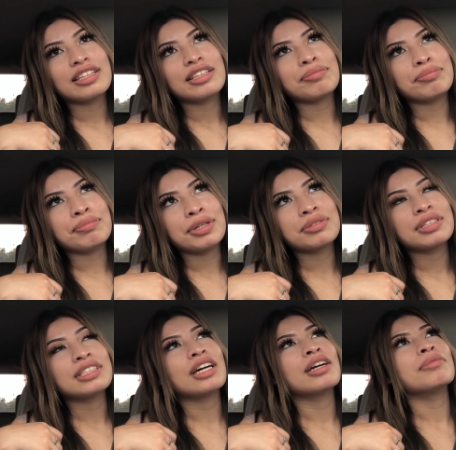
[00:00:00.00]
most of
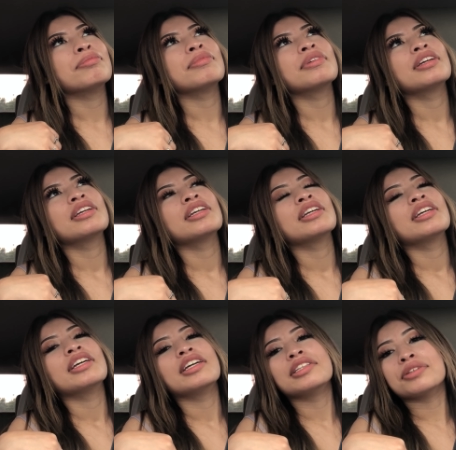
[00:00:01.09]
the time,
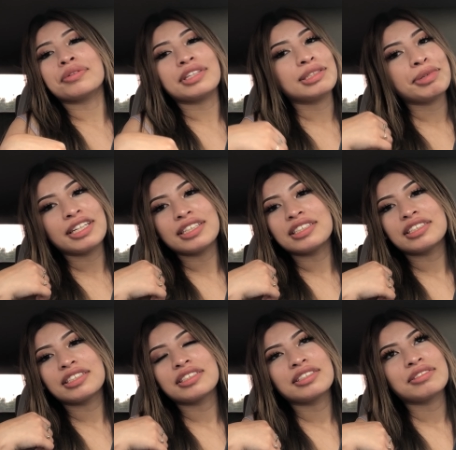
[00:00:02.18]
it's only Spanish,
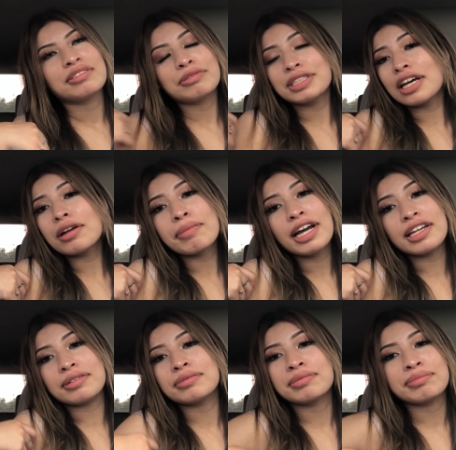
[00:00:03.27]
which I don't mind.
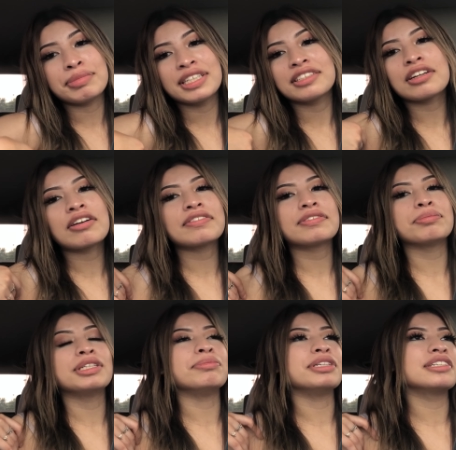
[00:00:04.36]
But it's harder for
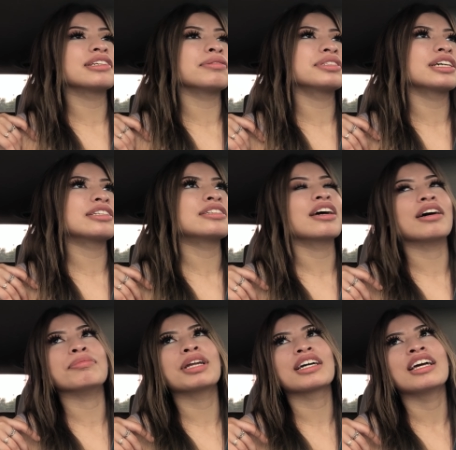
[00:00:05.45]
me because I was like, nah,
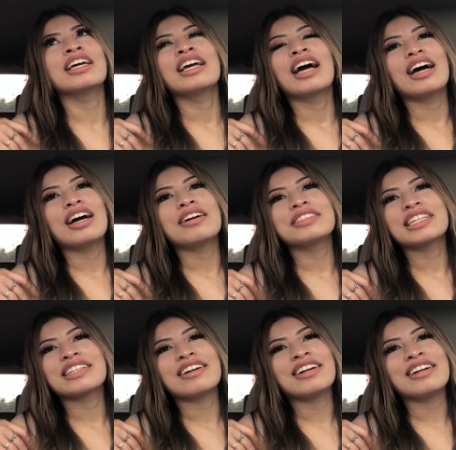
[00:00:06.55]
I'm not gonna. I was like,
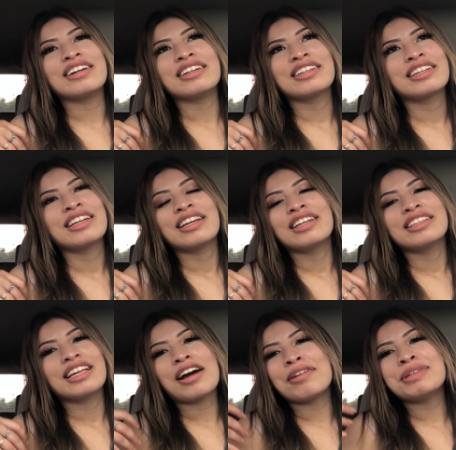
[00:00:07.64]
they
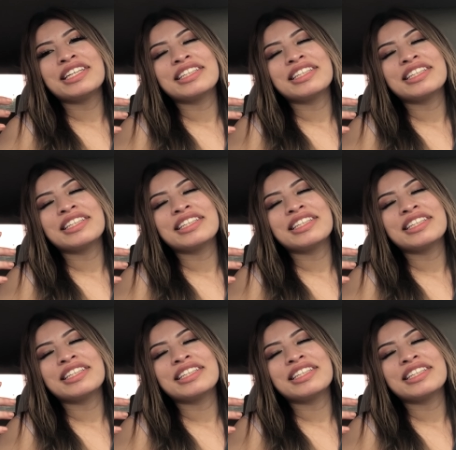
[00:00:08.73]
got me